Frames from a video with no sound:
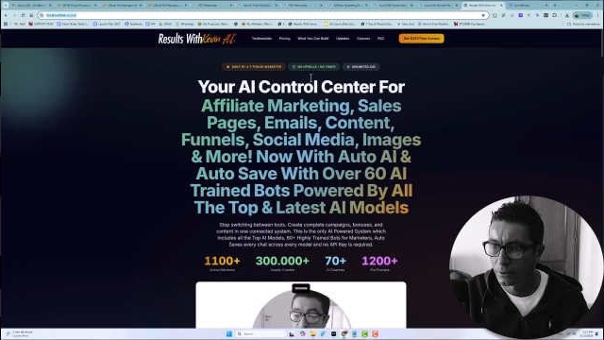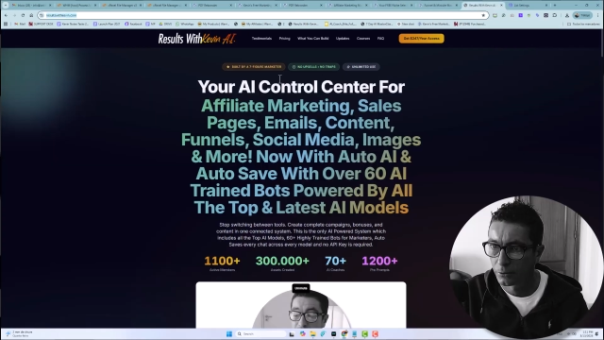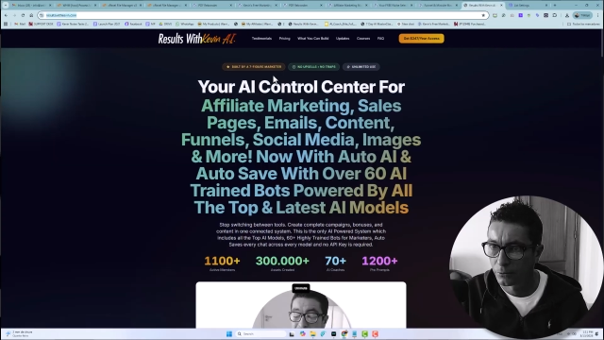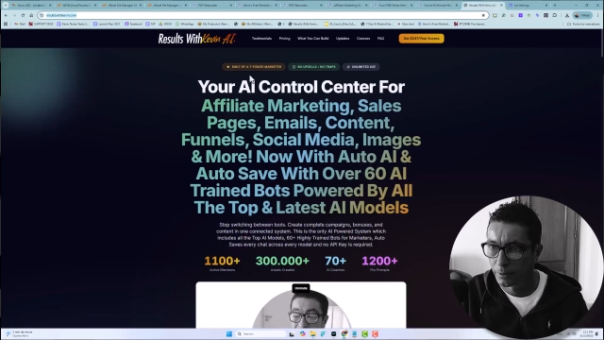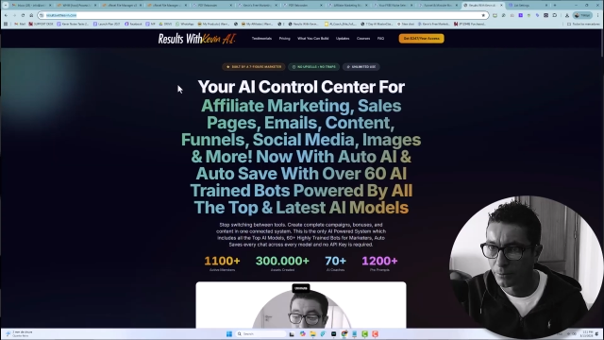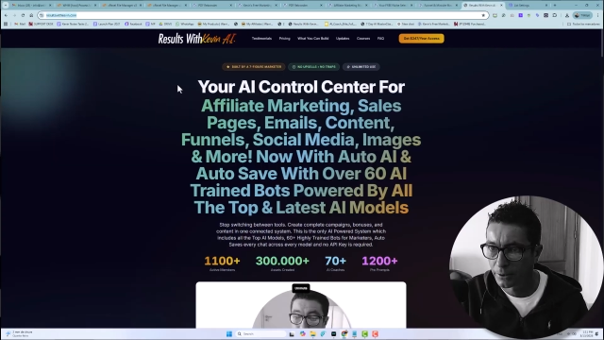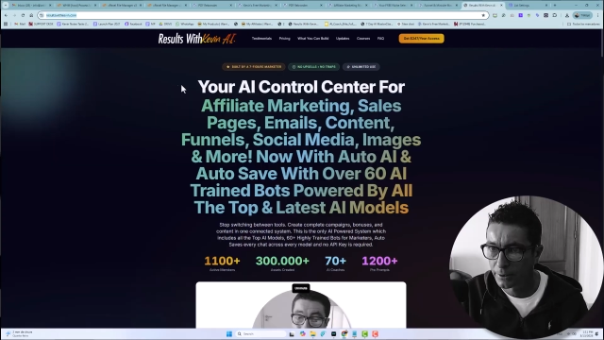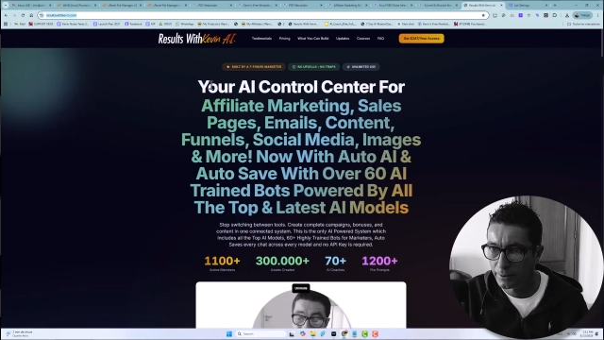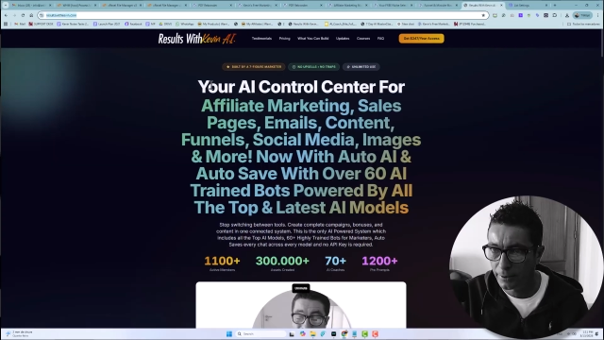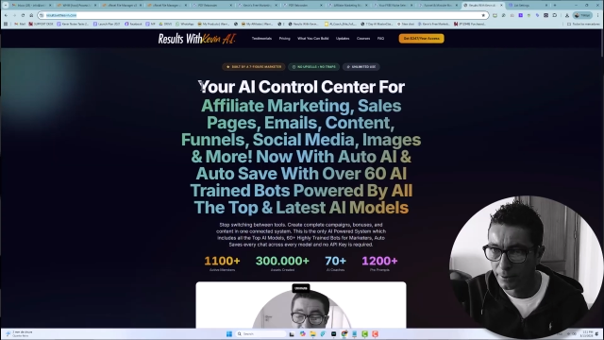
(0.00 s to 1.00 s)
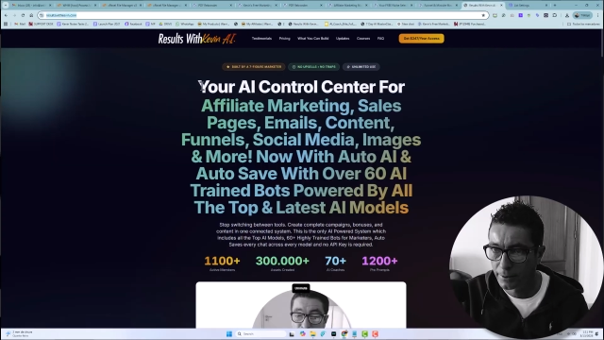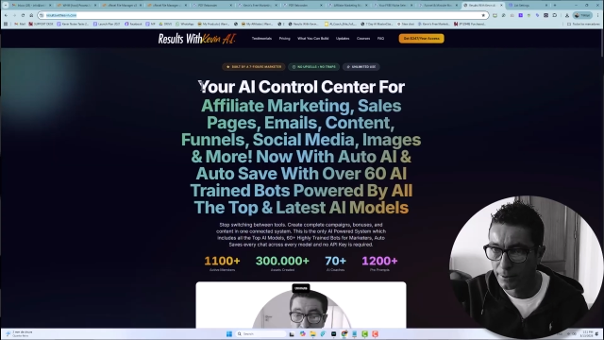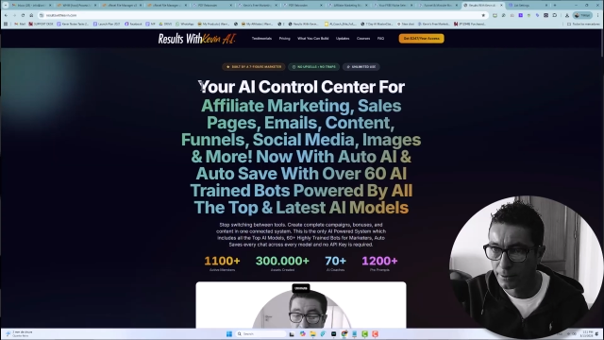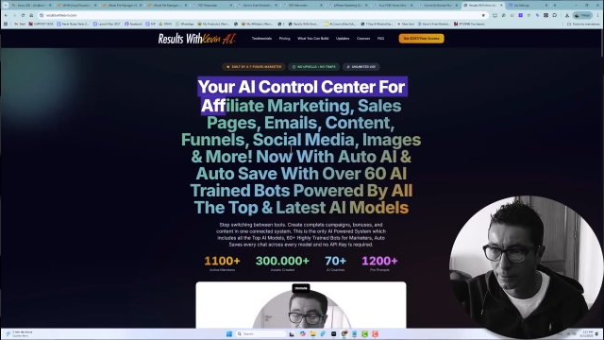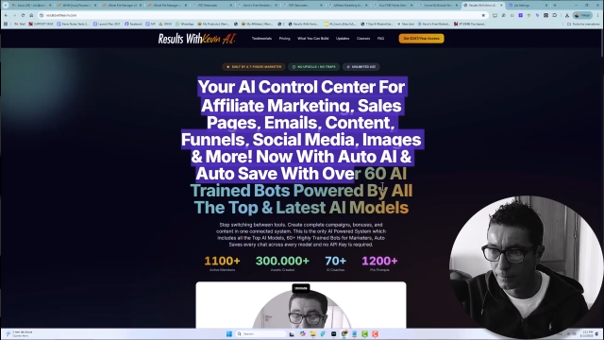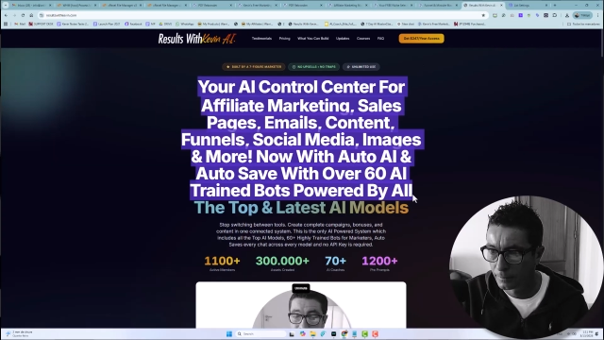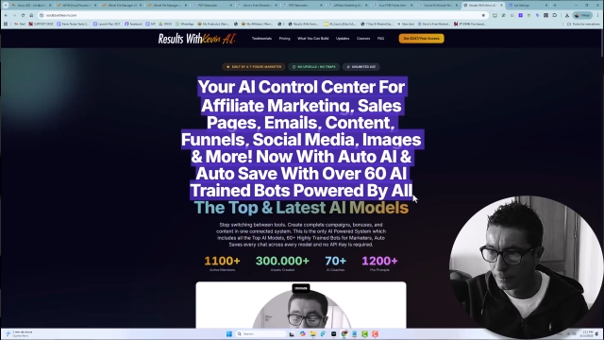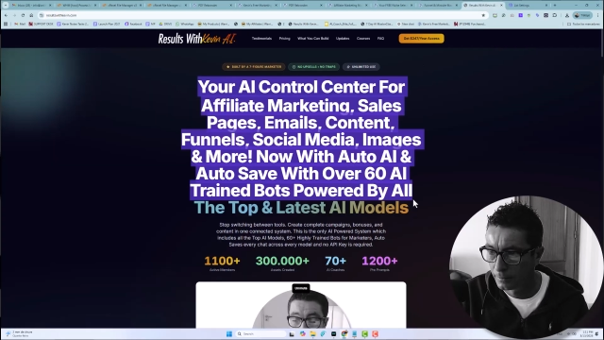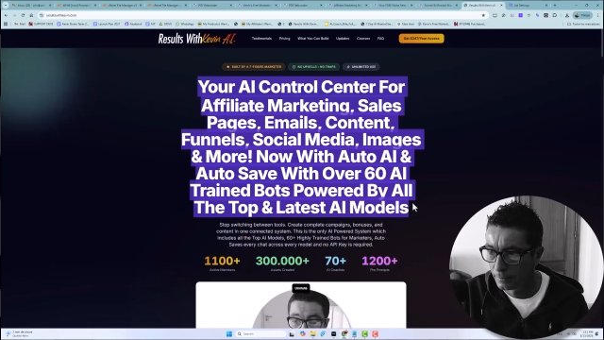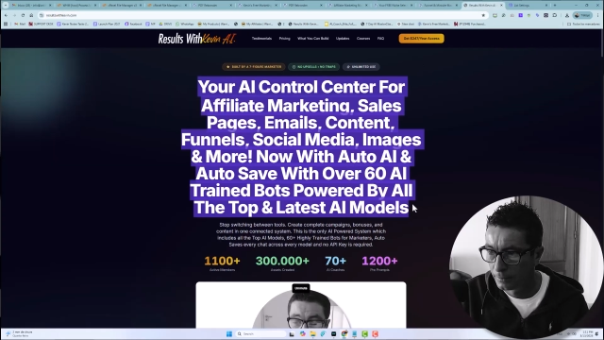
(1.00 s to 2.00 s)
grab this text.
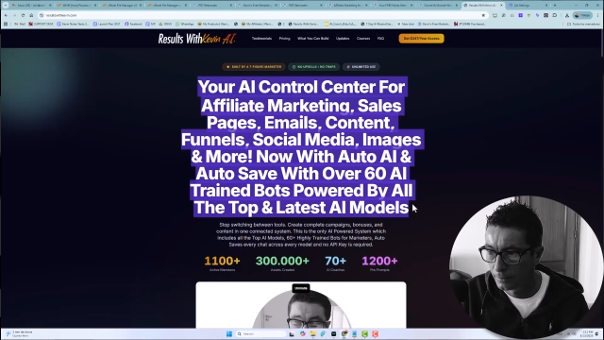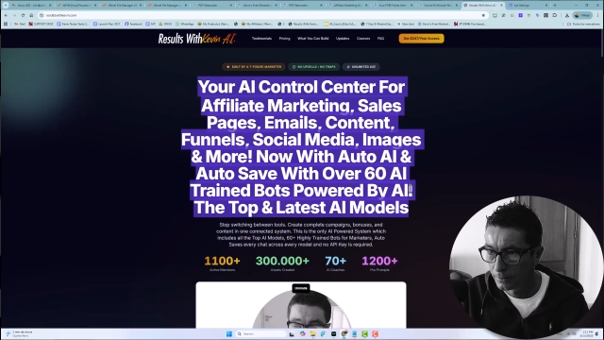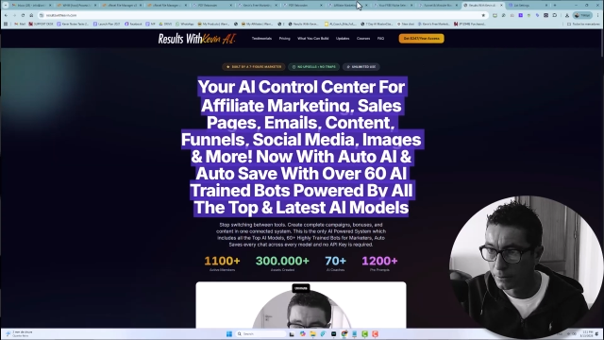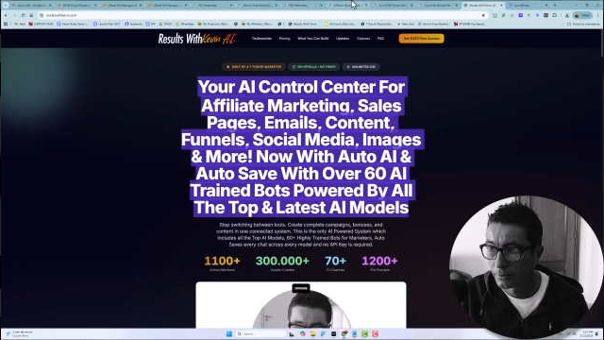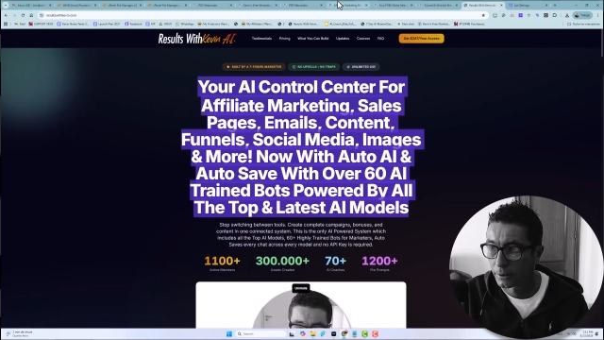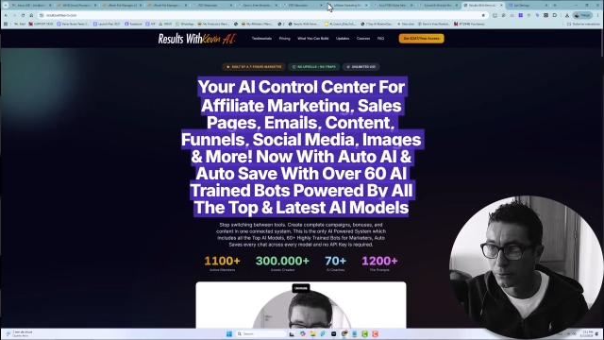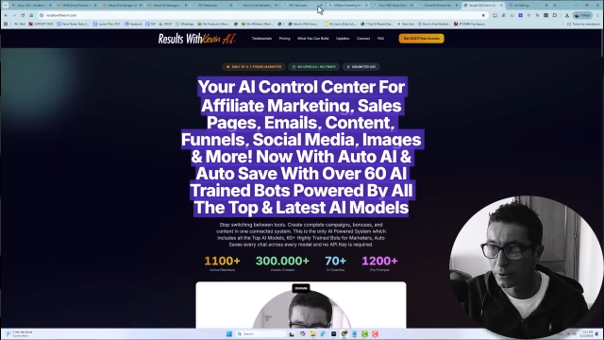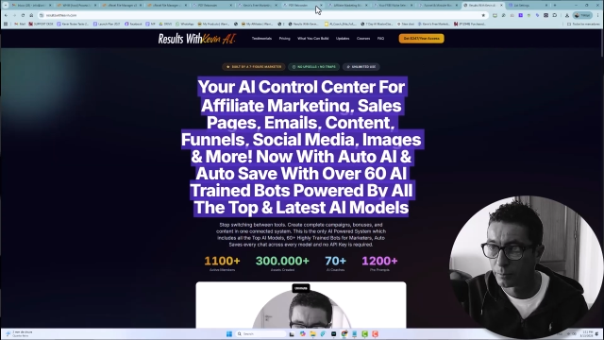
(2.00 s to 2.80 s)
So I can just